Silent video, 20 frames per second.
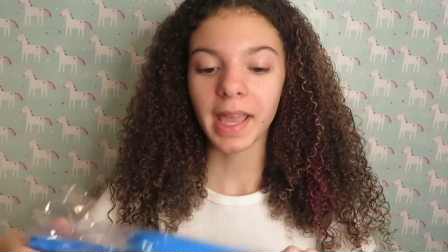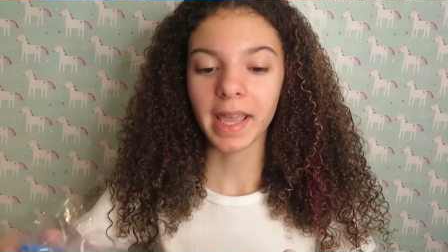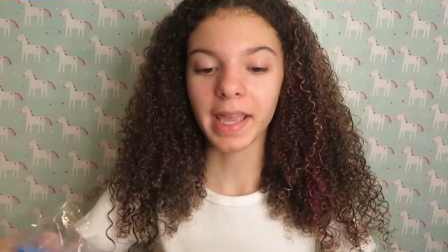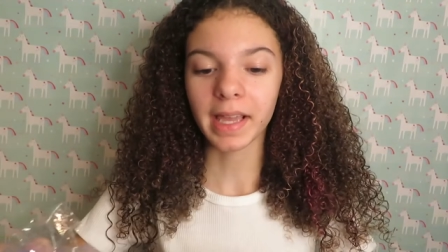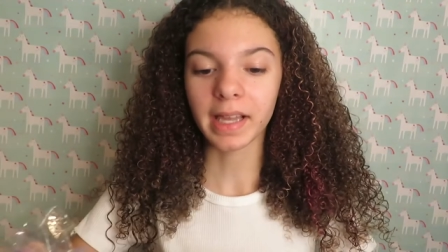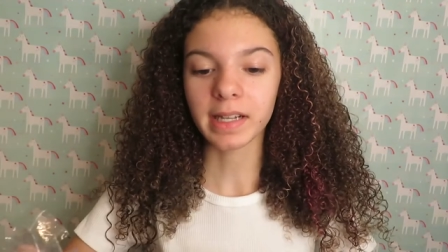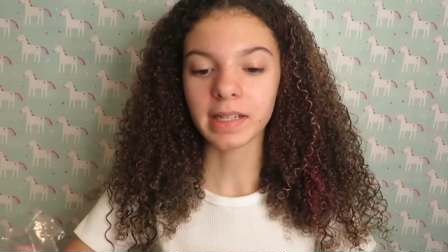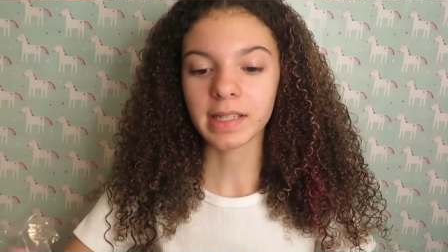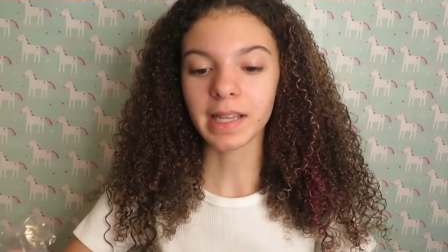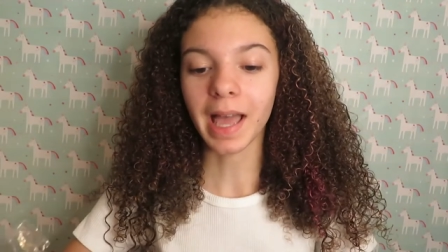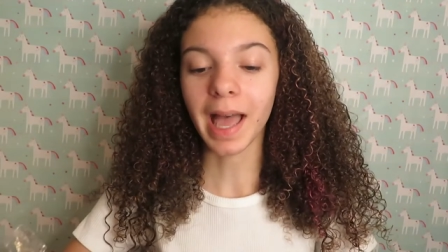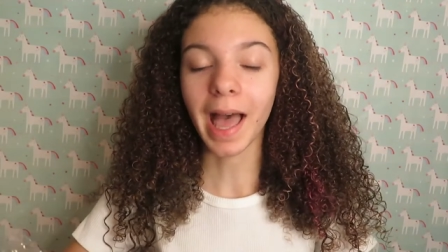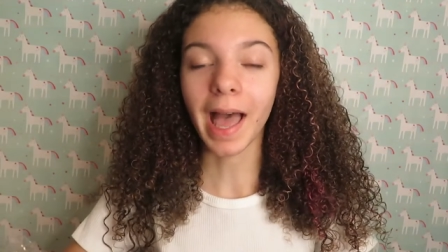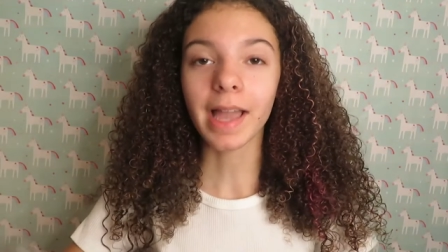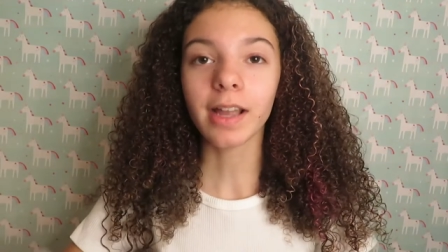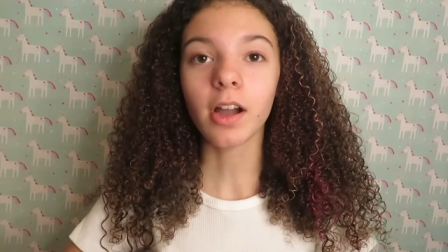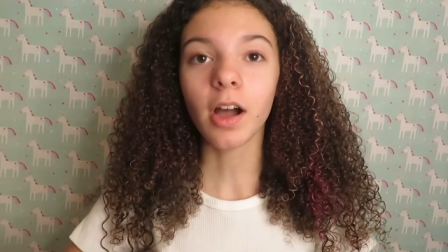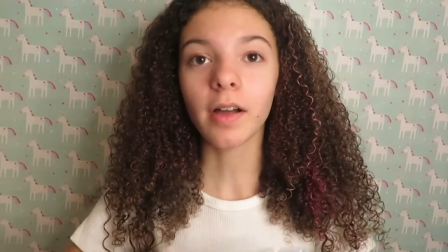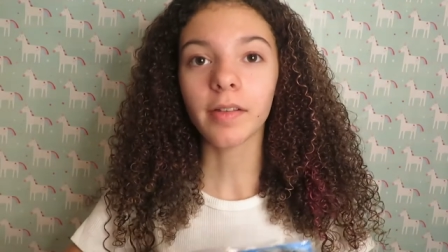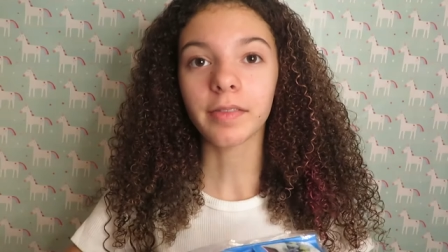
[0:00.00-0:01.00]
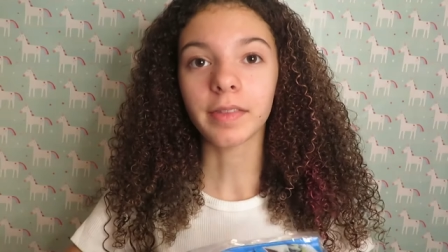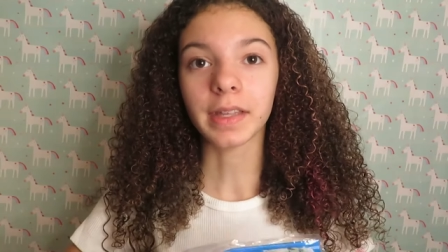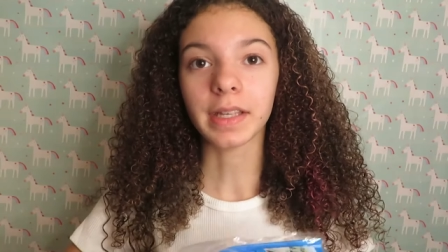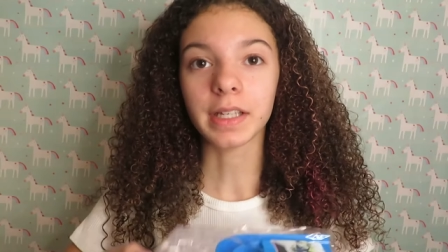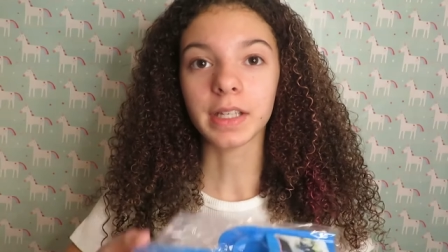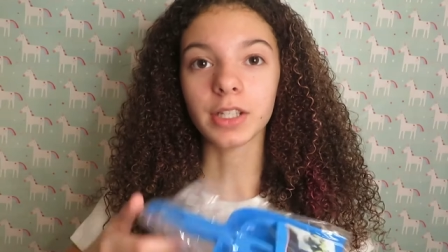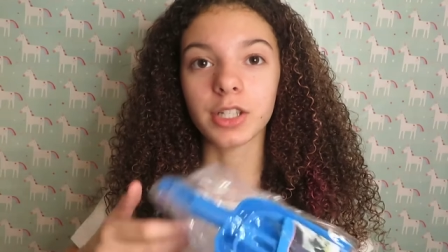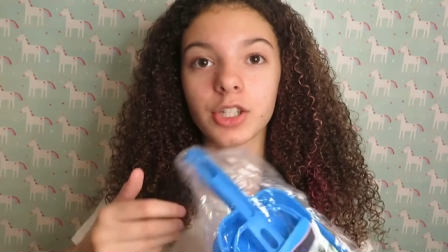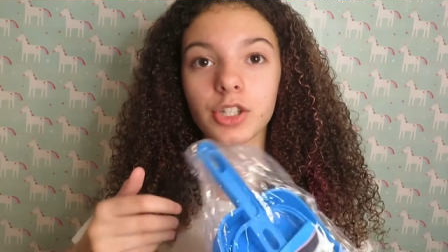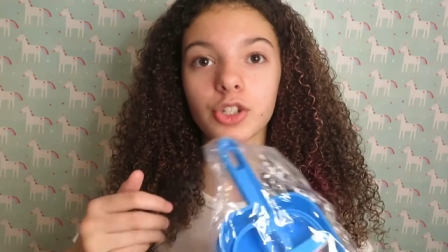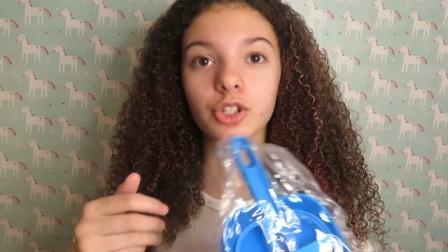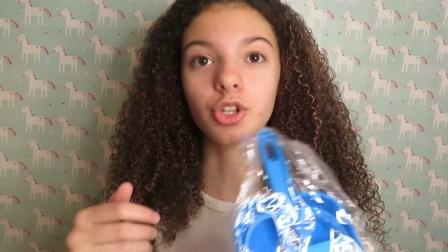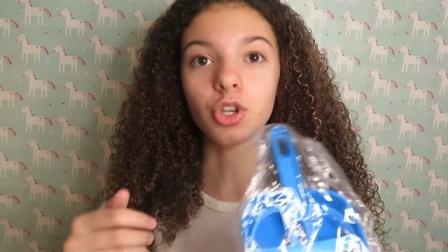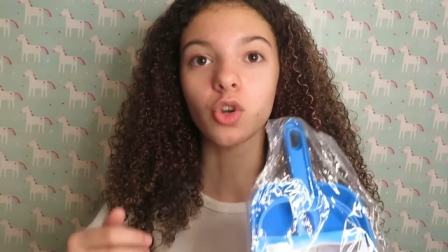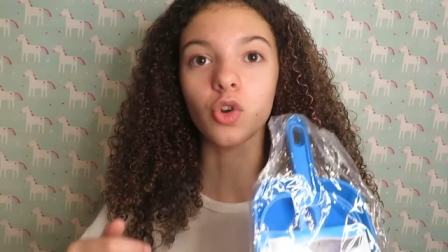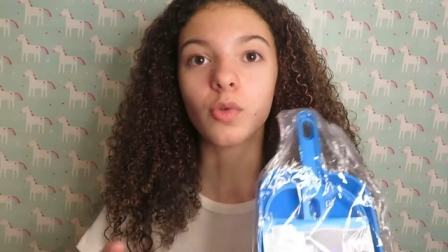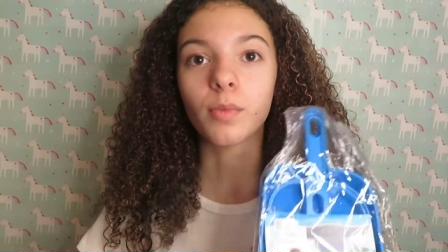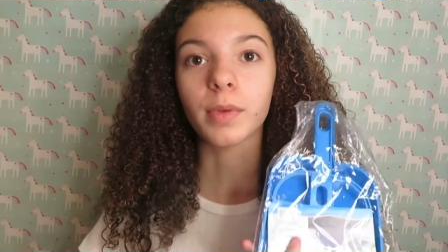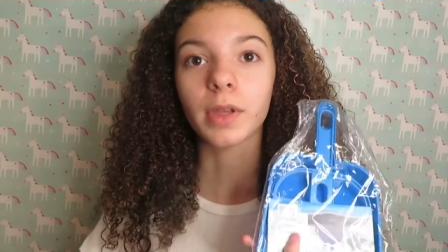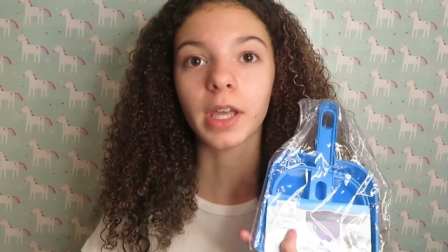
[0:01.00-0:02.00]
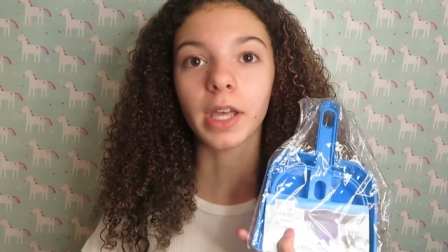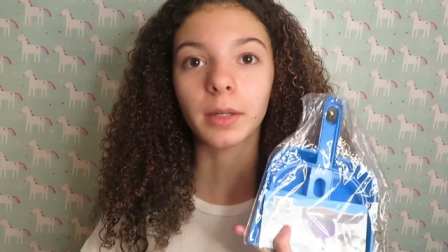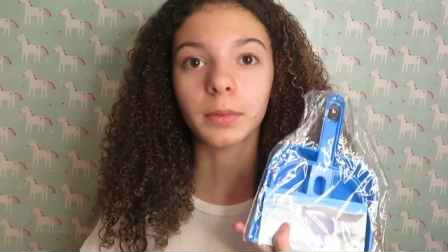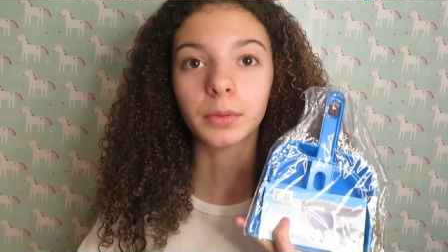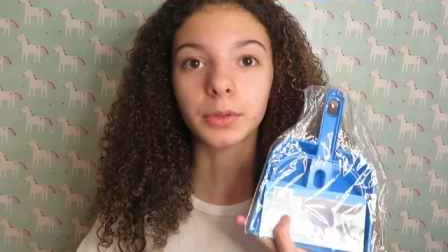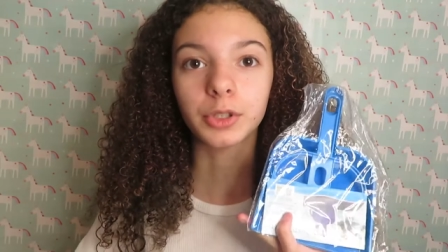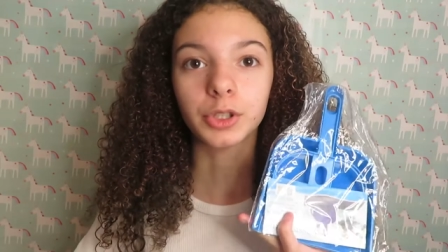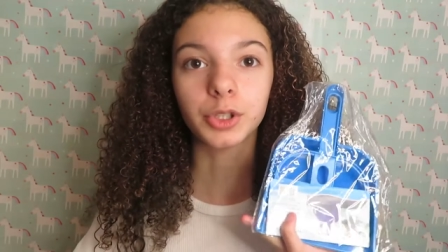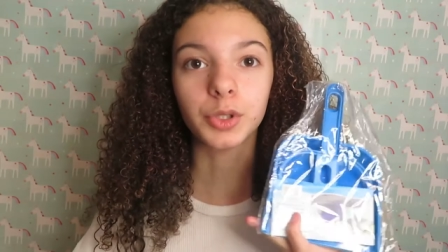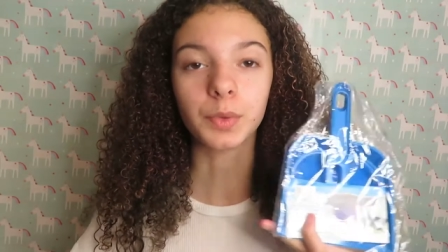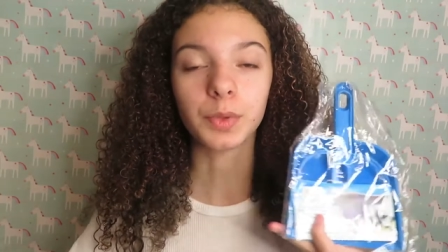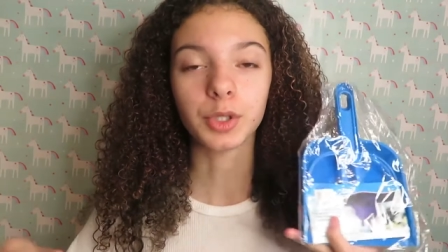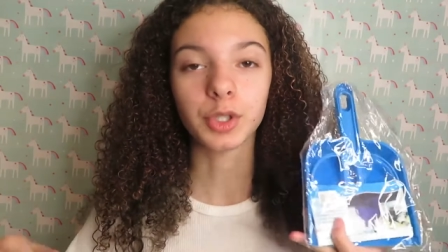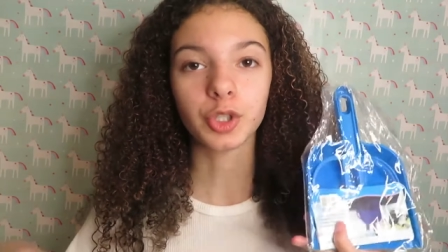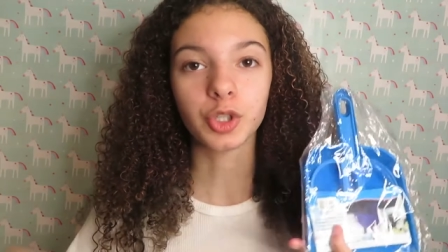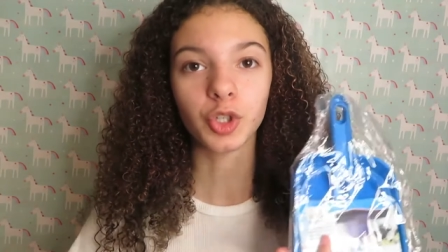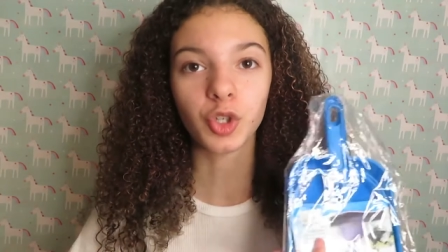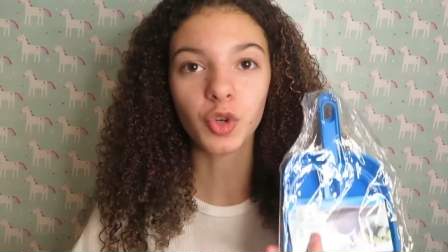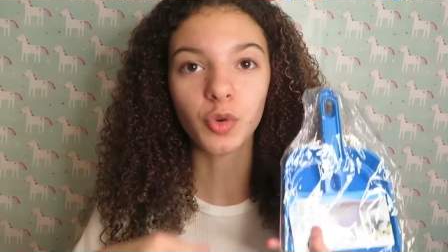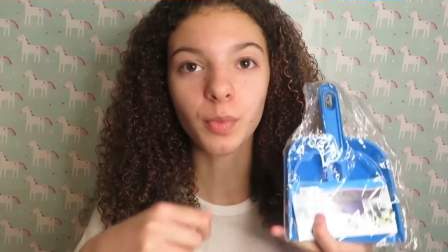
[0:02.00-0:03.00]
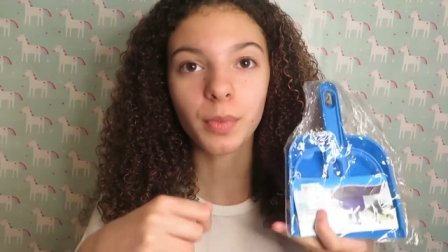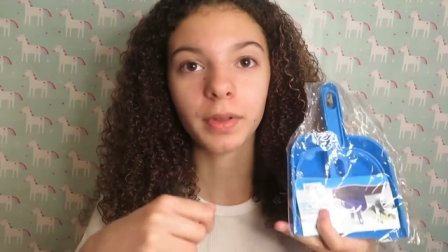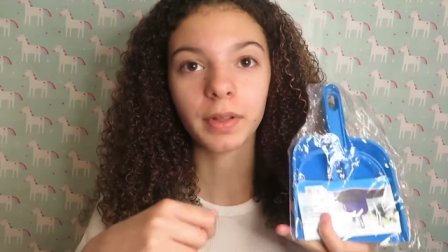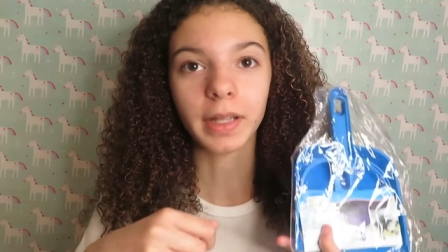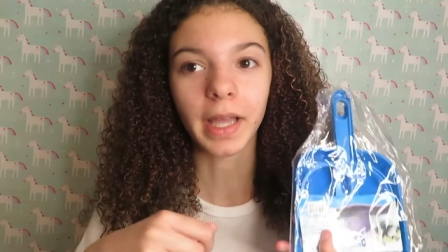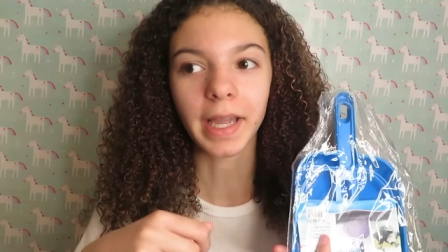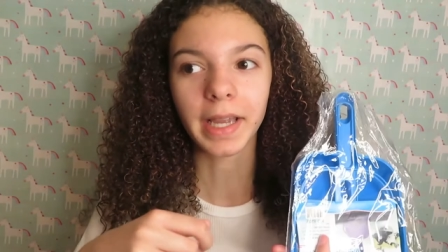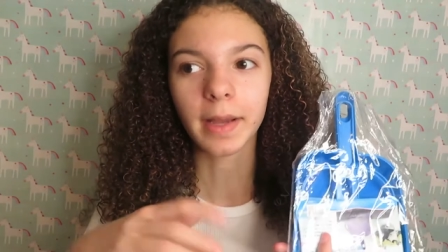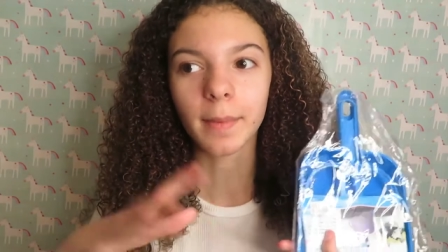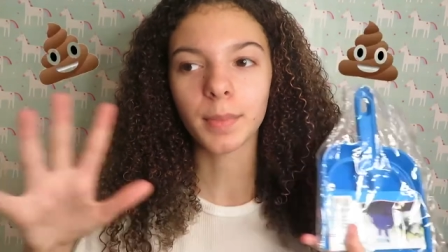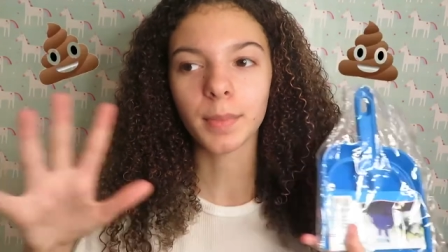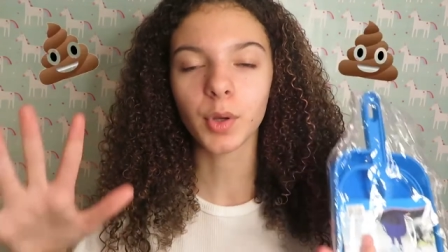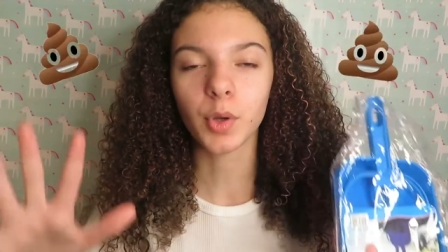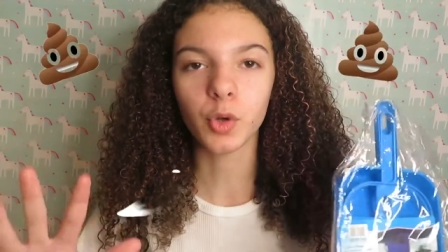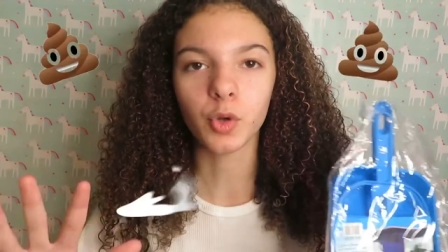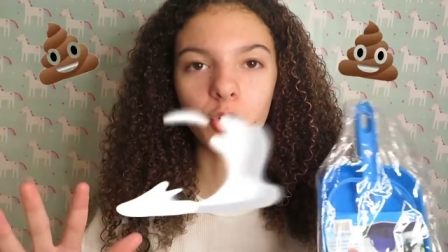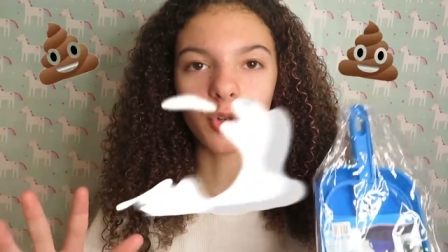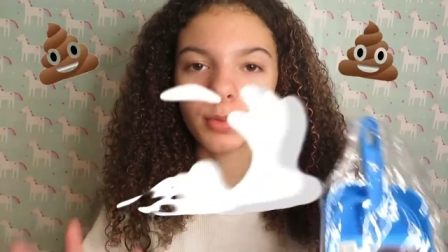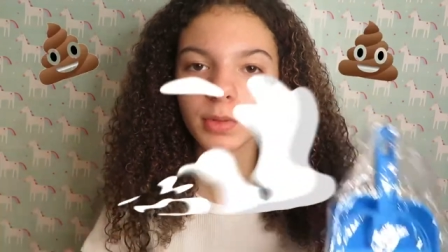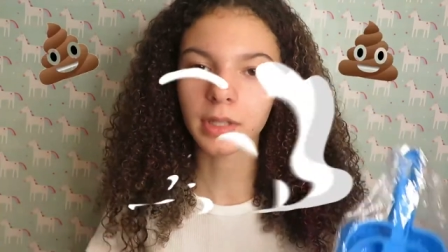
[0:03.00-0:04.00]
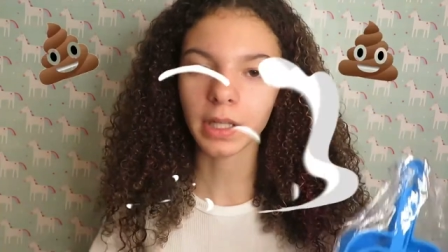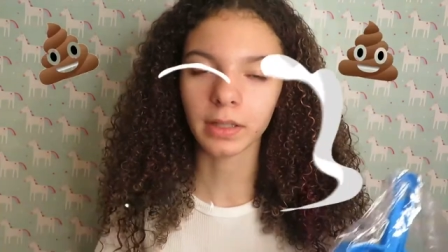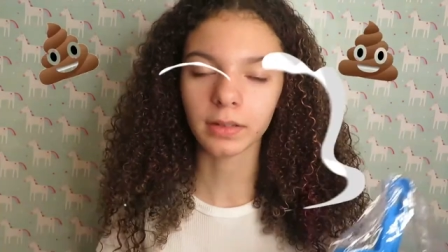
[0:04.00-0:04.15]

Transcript: and I got this to be able to scoop like poops,